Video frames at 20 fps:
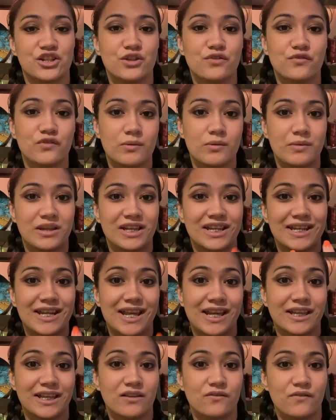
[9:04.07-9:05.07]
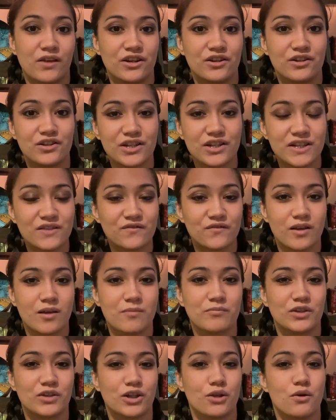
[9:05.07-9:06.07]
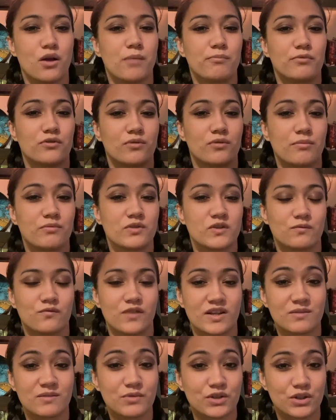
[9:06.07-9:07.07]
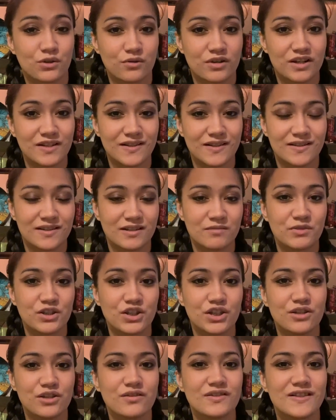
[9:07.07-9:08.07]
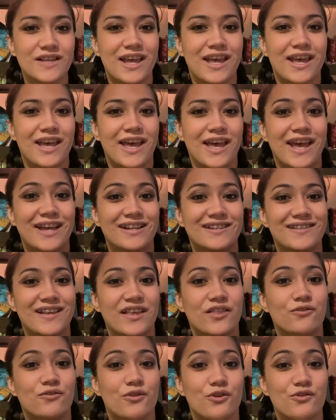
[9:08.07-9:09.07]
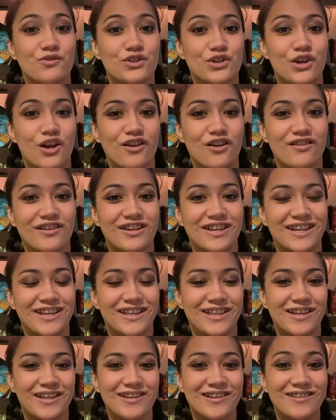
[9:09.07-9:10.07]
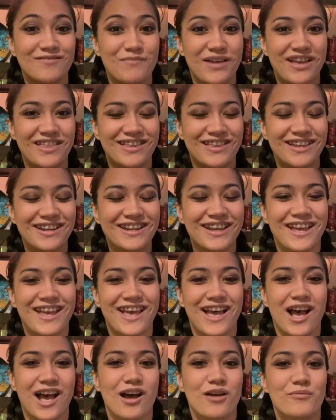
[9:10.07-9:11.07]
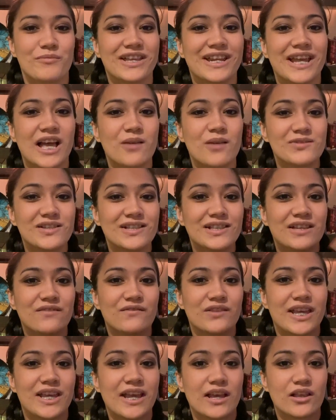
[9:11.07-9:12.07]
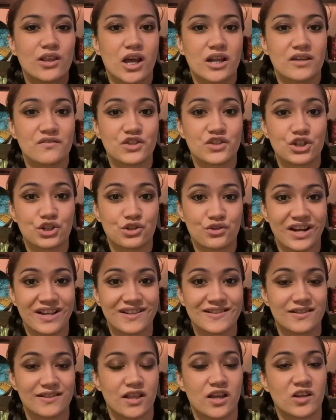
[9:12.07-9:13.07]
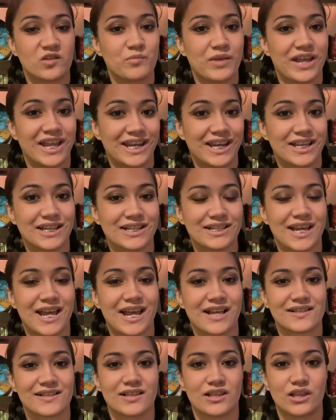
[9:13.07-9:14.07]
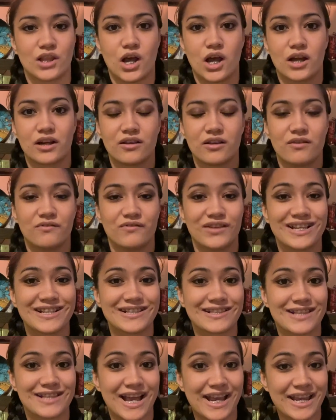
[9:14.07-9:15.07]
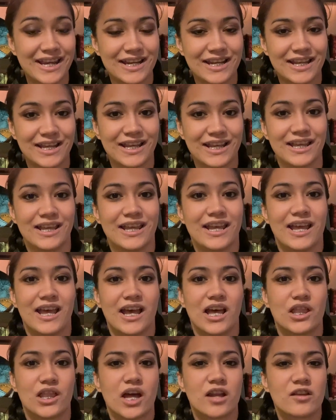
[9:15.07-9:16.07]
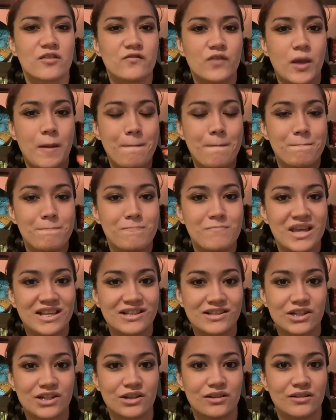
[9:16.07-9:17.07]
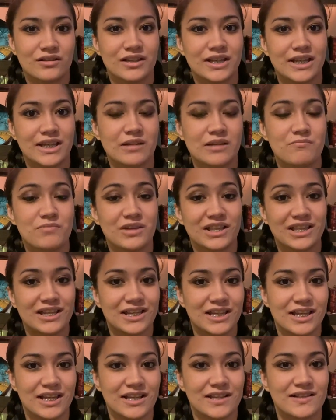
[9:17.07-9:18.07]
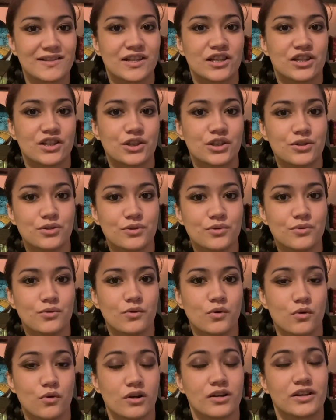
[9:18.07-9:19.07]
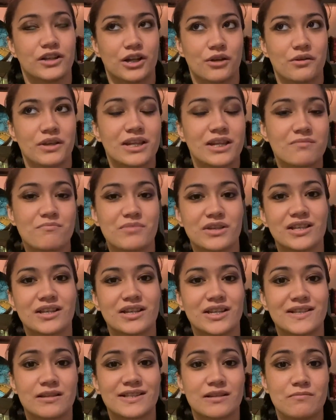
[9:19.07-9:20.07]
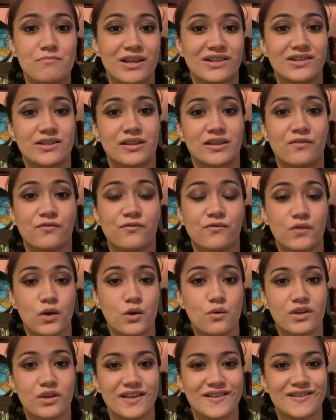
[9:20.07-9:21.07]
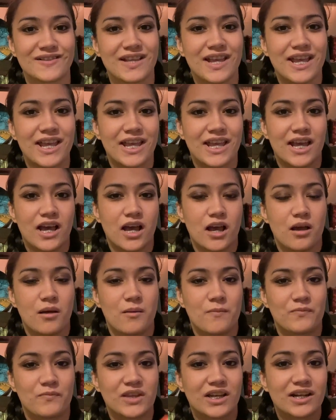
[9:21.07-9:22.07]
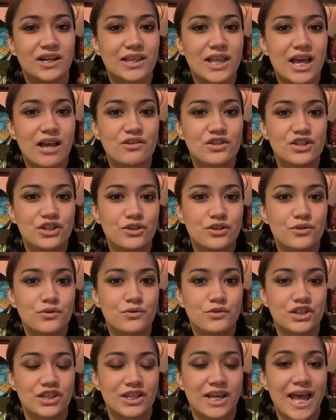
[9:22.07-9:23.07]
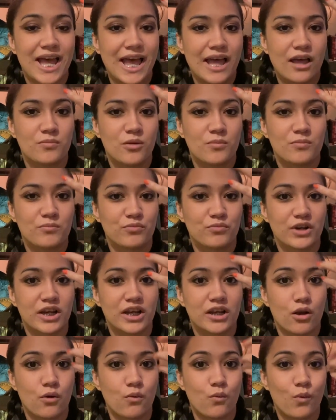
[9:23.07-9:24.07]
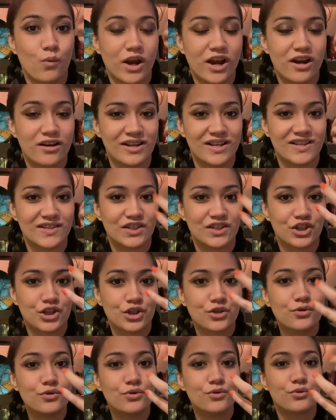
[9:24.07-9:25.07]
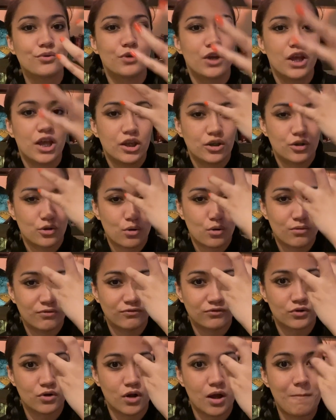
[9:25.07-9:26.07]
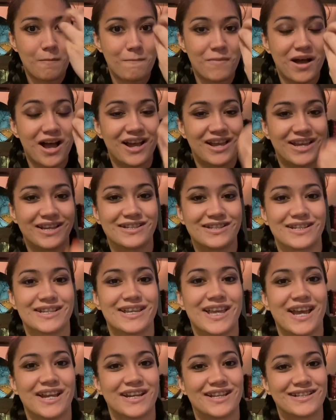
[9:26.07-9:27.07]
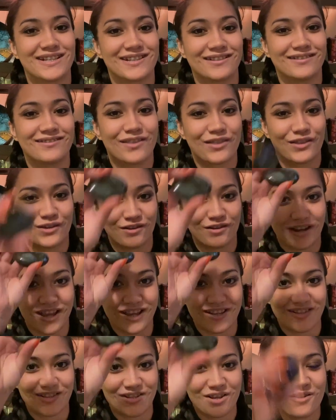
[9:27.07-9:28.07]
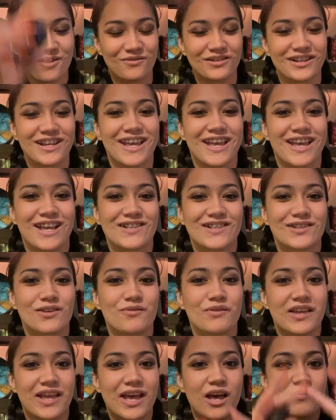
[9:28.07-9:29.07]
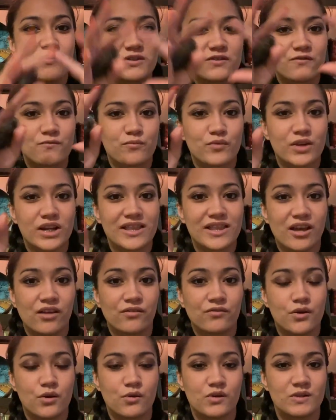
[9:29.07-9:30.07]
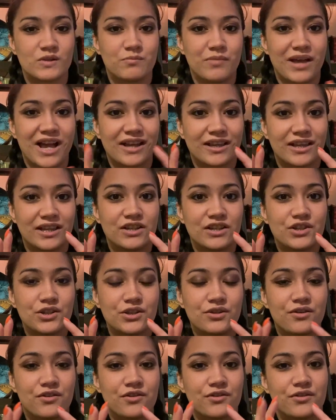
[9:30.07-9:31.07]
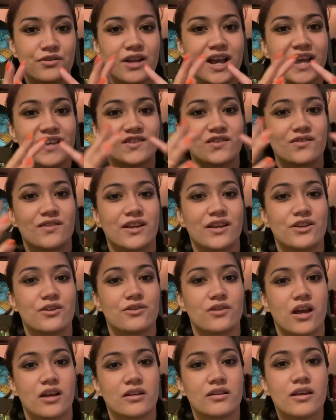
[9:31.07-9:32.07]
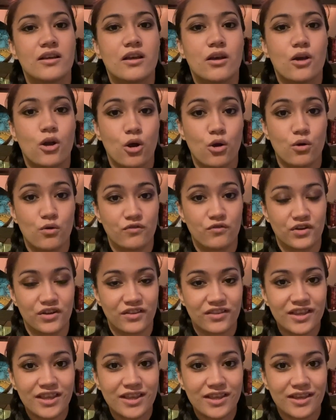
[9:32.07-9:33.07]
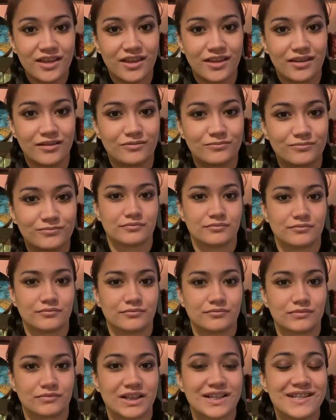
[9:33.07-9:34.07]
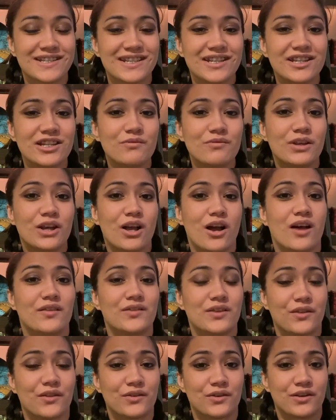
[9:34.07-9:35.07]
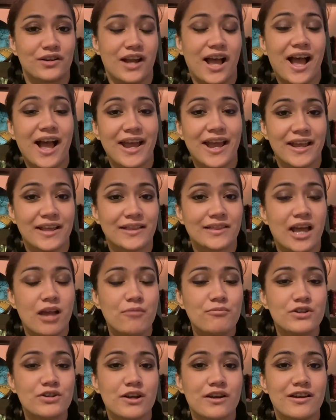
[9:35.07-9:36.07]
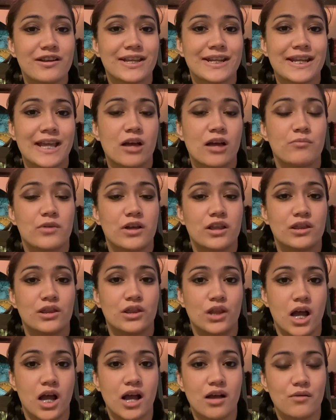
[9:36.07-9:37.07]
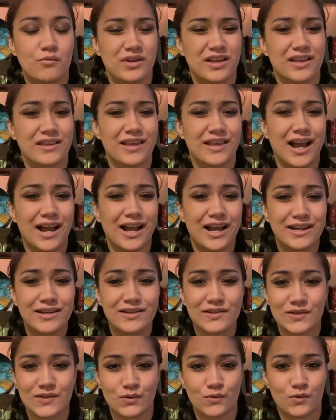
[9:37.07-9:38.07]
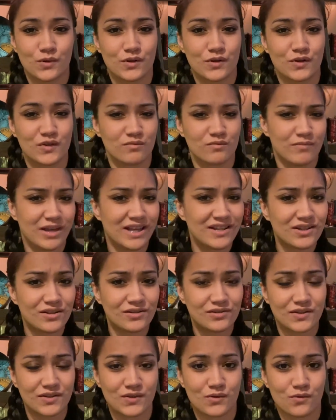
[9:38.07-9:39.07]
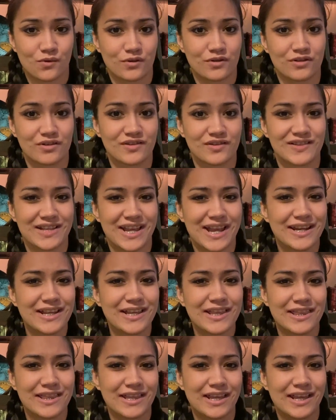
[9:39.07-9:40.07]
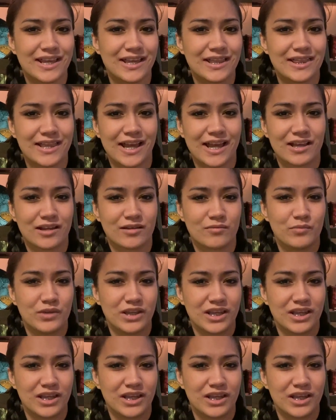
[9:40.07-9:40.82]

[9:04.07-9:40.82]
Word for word: you from any negative energies from, you know, upper respiratory system issues, hence that throat chakra healing method. It helps alleviate a lot of stress, a lot of panic attacks, a lot of anxiety, a lot of mental inabilities to, or, you know, inabilities to mentally focus. It allows you to help bring awareness to your overall mind. Again, it's a third eye stone. So it helps bring that focus back into your third eye so that you're not overthinking. Continuing on the third eye, labradorite can help a lot with eye disorders, mental disorders, anything that